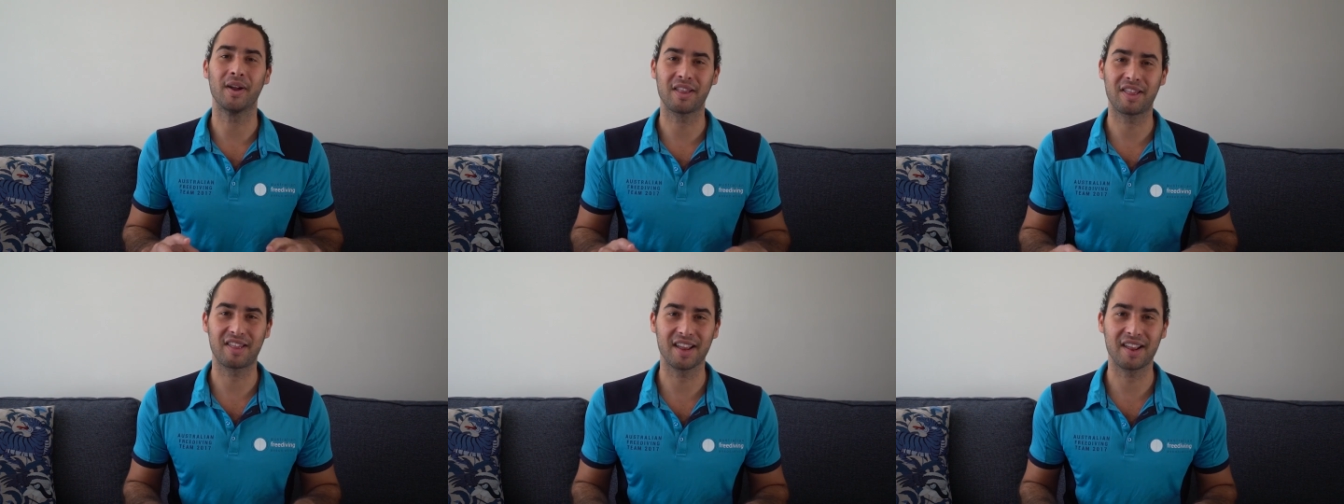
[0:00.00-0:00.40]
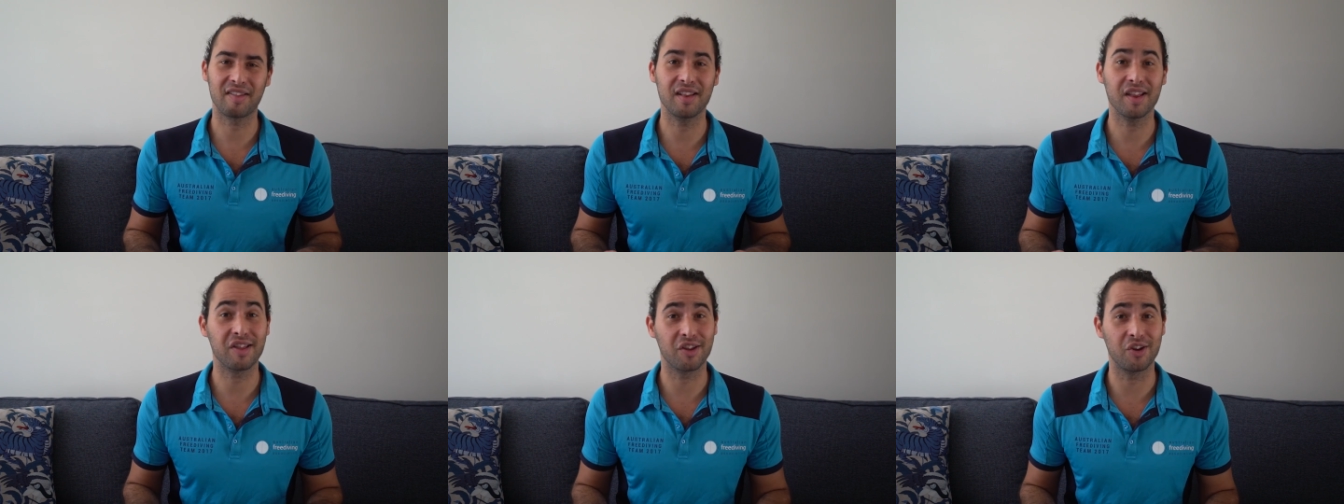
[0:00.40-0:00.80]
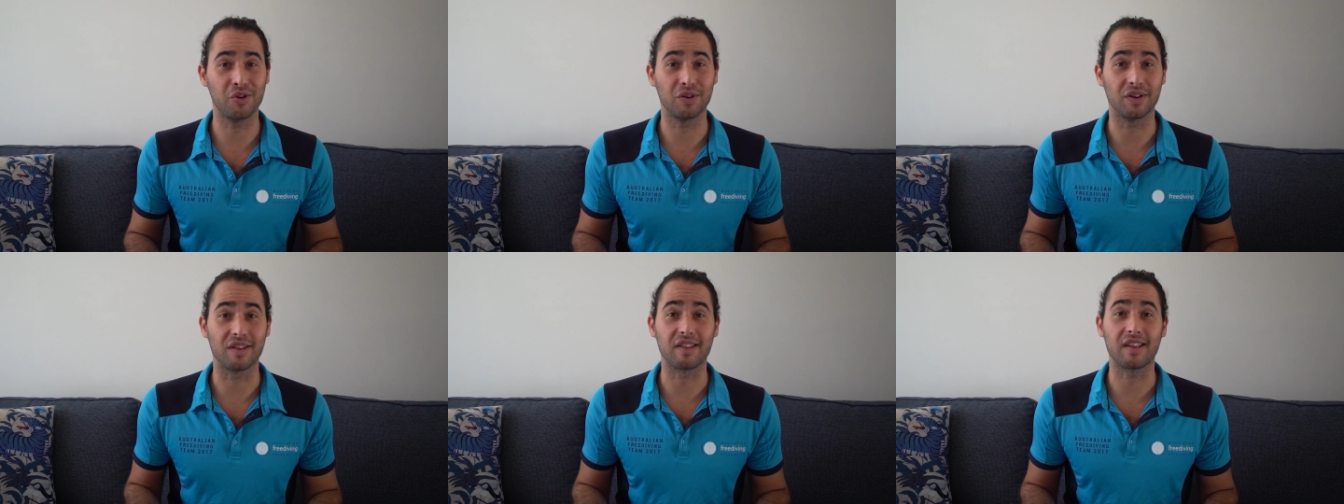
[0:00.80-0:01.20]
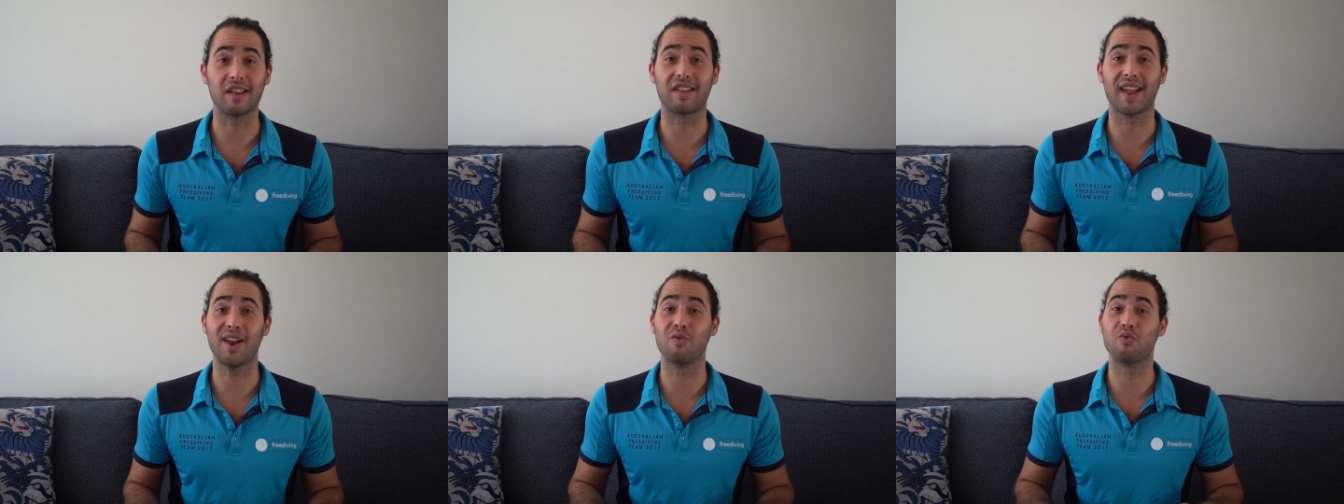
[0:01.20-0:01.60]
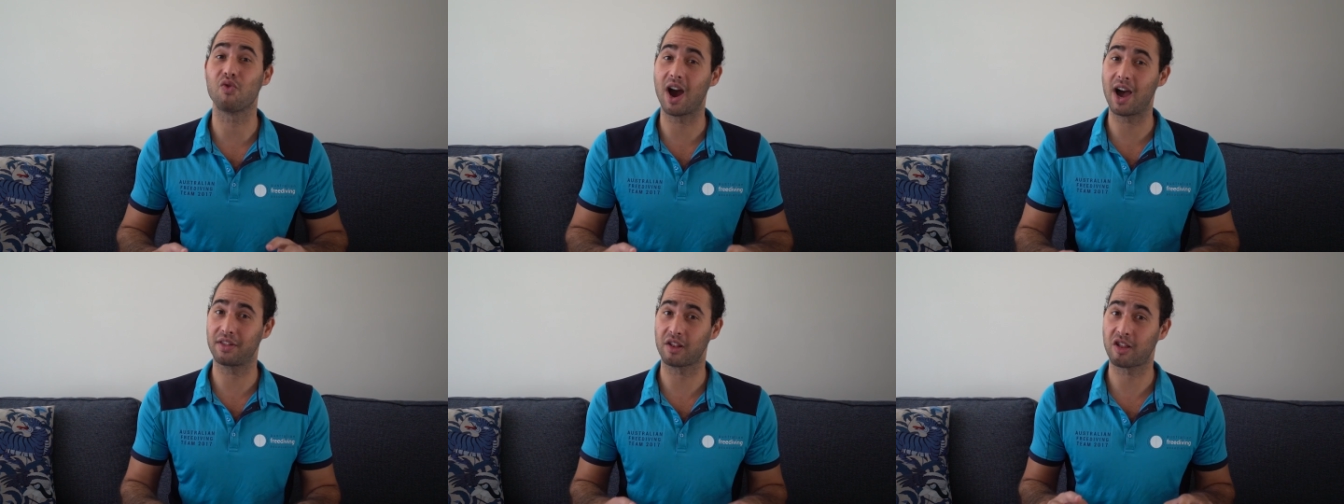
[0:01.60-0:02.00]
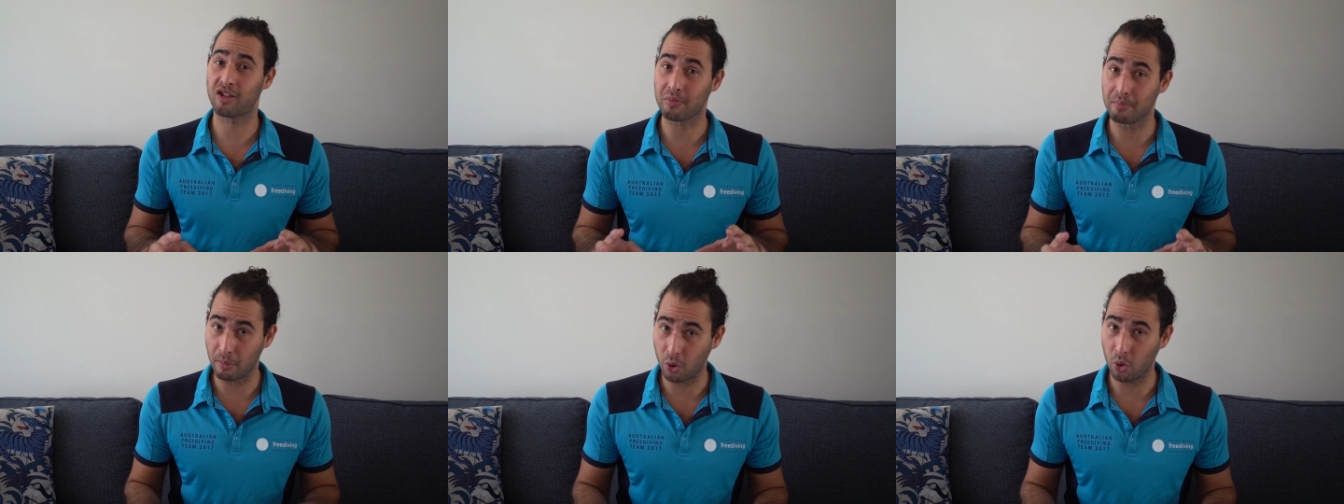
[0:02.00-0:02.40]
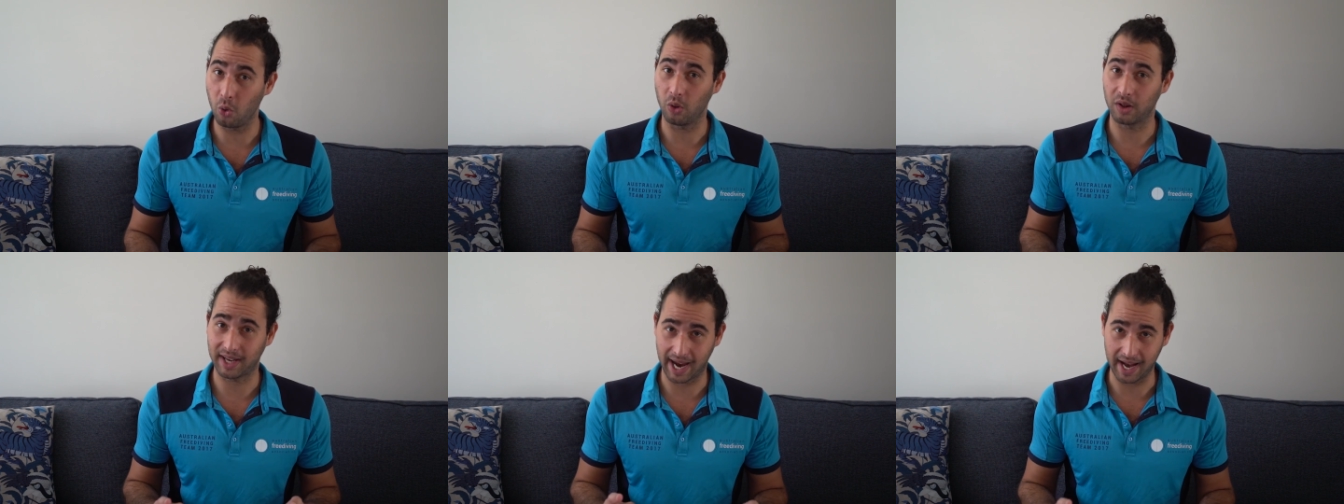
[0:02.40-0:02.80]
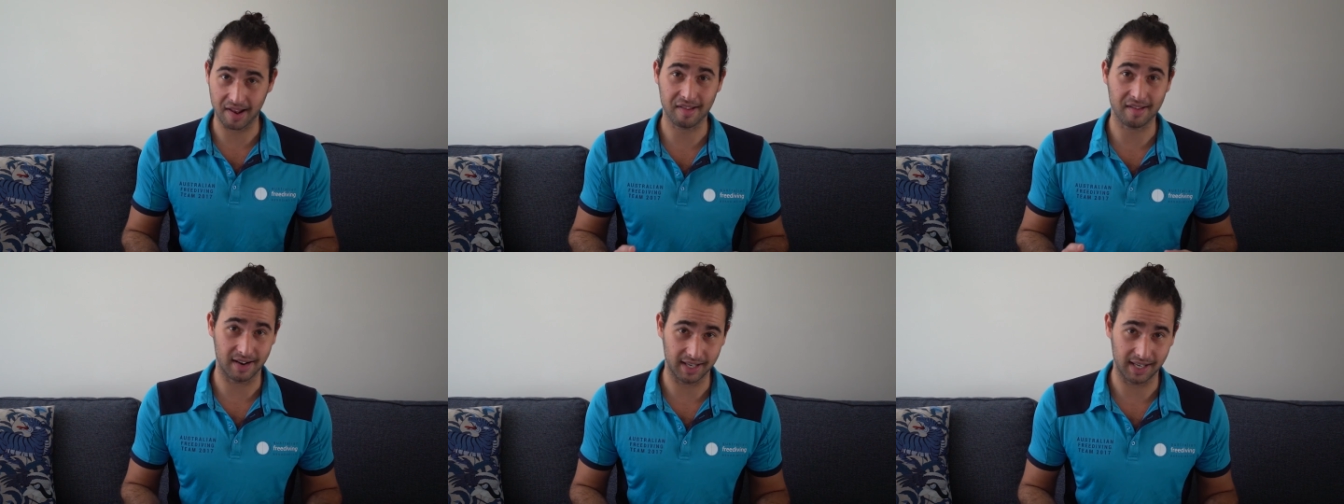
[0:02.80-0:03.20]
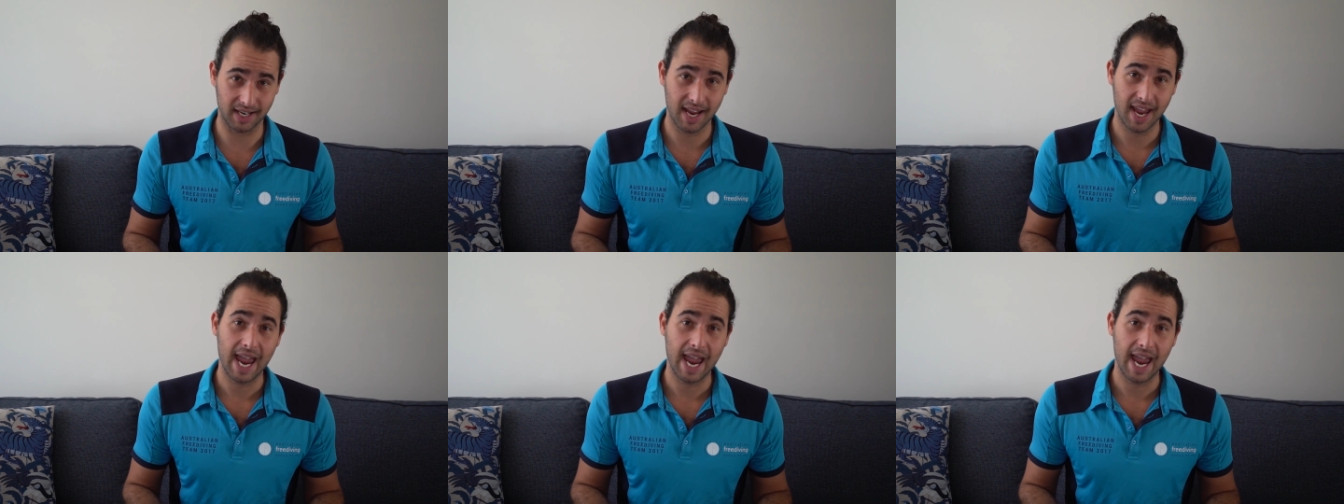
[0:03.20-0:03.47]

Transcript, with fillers: But 60 students is a rather small case study.